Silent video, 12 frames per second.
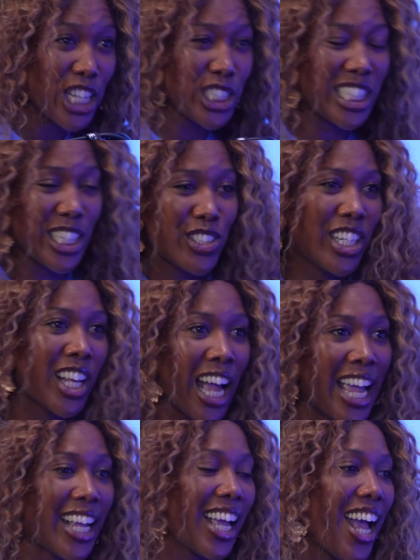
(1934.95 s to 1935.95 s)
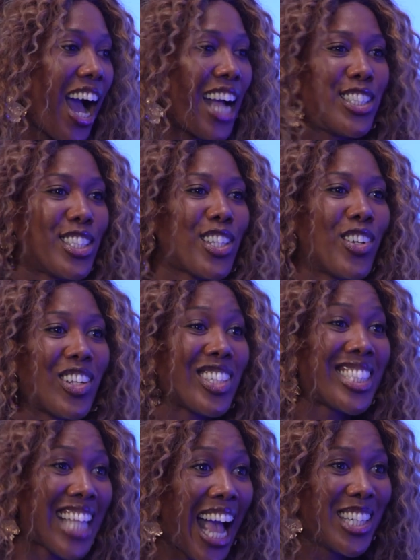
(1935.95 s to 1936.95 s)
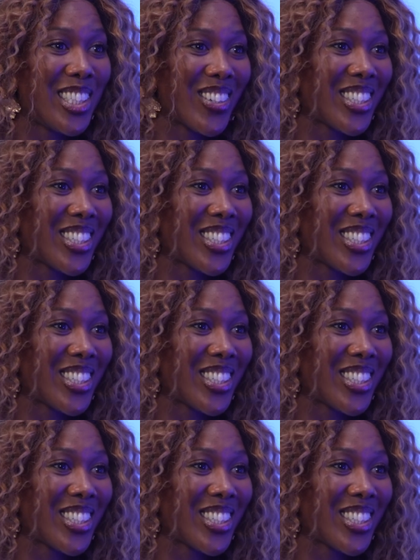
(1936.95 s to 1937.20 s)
She's literally like, I just don't understand you.